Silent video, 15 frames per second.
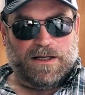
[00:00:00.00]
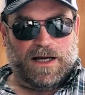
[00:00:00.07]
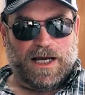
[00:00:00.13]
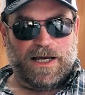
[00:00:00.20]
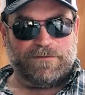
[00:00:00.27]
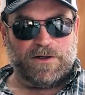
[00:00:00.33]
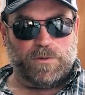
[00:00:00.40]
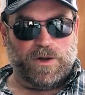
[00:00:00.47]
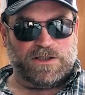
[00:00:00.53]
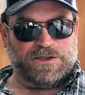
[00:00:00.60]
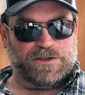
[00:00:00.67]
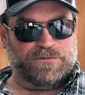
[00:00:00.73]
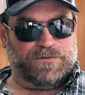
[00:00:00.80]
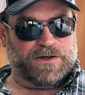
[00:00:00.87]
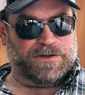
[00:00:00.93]
I have a
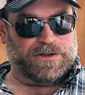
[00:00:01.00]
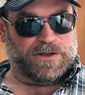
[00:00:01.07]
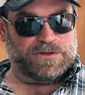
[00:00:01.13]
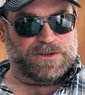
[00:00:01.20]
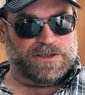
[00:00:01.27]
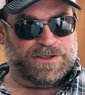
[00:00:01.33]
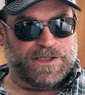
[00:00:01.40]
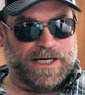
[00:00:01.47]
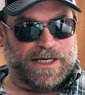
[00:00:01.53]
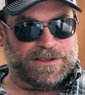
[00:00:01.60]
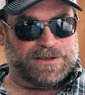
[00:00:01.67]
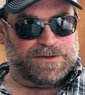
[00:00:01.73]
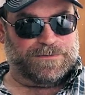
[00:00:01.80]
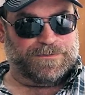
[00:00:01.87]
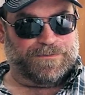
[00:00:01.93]
question for you Thursday
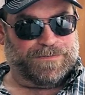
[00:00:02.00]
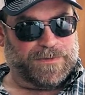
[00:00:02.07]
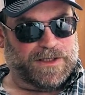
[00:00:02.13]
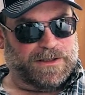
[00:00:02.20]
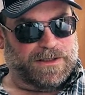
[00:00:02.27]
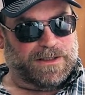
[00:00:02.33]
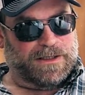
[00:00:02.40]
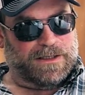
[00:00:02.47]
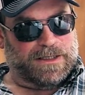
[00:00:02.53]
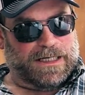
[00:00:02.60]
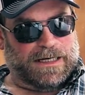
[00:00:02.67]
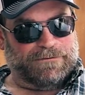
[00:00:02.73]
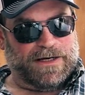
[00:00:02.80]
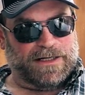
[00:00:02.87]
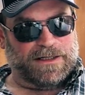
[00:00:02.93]
chats.
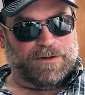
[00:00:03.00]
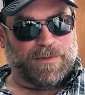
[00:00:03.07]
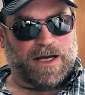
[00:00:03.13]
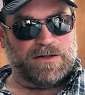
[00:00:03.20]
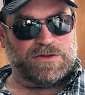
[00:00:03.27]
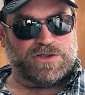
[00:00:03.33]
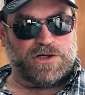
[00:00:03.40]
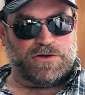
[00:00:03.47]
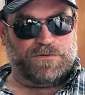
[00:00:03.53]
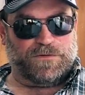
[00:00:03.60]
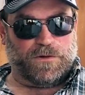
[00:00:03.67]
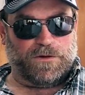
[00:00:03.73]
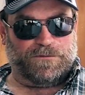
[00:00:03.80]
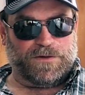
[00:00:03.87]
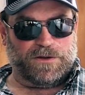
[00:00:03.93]
I've had a Kamado Joe
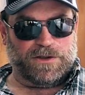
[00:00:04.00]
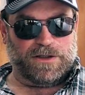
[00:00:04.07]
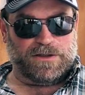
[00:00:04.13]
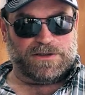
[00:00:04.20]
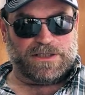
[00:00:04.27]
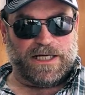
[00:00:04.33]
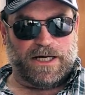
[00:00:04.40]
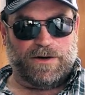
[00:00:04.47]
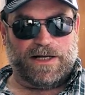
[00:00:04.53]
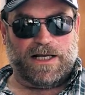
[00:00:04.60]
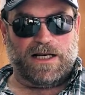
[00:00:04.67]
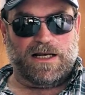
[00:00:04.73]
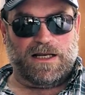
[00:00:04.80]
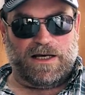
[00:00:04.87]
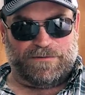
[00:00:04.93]
for a few years now, and
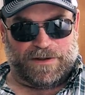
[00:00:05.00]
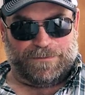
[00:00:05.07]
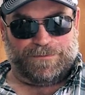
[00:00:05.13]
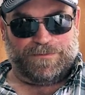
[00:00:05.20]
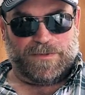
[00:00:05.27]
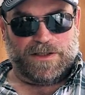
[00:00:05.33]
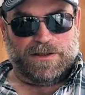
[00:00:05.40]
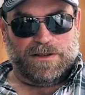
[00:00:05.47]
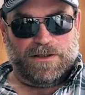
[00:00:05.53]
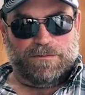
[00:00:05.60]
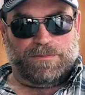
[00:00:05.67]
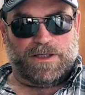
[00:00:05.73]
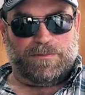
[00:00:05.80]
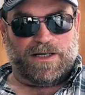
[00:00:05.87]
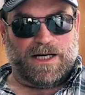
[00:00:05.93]
I love it.
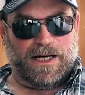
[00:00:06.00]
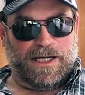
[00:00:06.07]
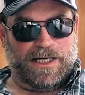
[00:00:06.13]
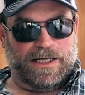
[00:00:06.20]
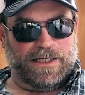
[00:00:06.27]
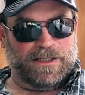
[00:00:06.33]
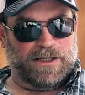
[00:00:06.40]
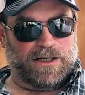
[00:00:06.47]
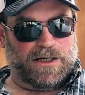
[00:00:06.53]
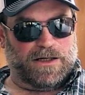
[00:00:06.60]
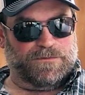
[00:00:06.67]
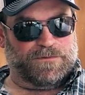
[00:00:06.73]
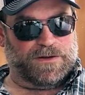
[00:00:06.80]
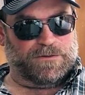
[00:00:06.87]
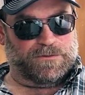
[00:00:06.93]
But I'm eyeing
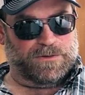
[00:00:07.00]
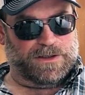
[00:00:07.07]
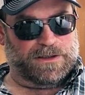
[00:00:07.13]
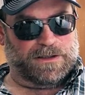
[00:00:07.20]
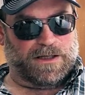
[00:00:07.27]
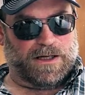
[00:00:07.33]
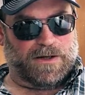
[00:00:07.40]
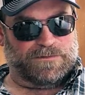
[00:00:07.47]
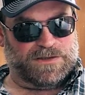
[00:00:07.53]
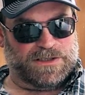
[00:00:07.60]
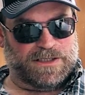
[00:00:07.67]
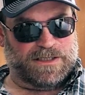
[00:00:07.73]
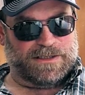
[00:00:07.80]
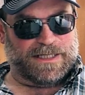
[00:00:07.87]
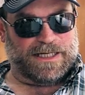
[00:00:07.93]
off a real
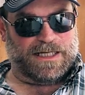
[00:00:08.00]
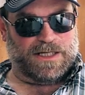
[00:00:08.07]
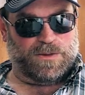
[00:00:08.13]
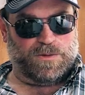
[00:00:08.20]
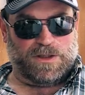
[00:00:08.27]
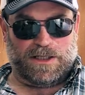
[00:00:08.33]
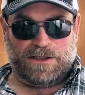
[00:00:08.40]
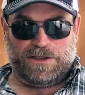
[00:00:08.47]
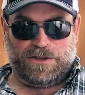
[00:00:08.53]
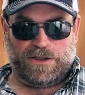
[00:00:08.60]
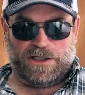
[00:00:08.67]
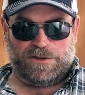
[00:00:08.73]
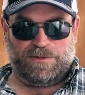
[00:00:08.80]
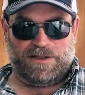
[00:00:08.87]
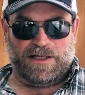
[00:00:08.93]
offset and would like your
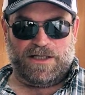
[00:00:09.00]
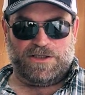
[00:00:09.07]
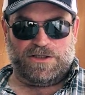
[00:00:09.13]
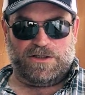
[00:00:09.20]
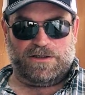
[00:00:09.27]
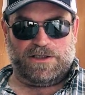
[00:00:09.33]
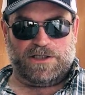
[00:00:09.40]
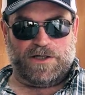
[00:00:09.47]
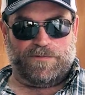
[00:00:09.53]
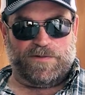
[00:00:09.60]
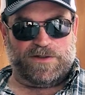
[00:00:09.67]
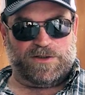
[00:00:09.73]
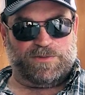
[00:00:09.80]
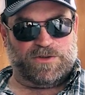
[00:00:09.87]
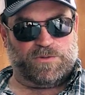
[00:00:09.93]
explanation on the
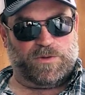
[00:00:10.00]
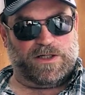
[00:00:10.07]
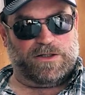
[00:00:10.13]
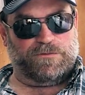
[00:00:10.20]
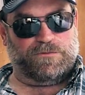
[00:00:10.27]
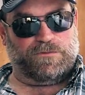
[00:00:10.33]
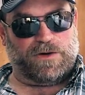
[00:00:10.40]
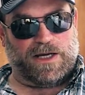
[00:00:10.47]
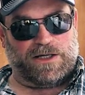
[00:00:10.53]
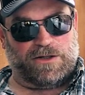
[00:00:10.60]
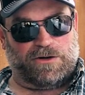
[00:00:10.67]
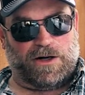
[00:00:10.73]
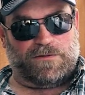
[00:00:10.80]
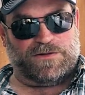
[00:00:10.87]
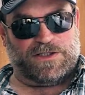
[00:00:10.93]
difference between a
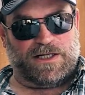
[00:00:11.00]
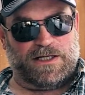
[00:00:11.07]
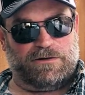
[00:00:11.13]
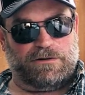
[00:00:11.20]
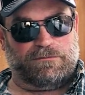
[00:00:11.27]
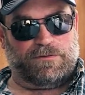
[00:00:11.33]
regular offset and a